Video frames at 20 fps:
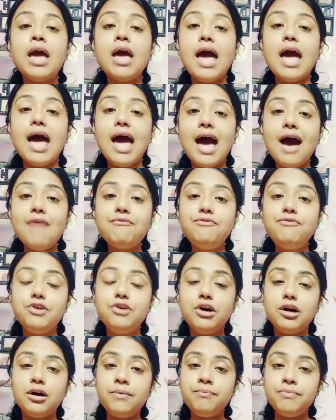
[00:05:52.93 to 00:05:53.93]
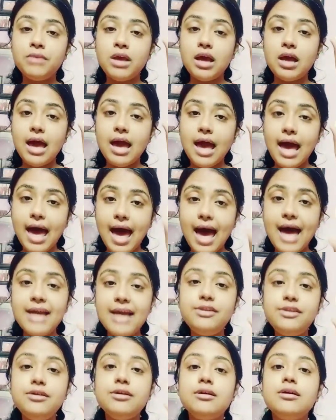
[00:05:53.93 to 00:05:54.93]
have the
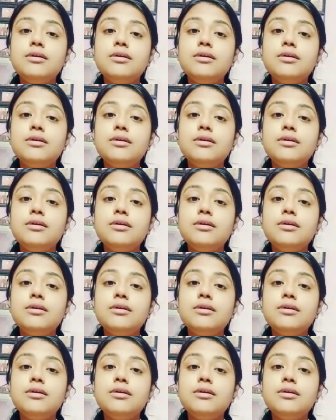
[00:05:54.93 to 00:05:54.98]
had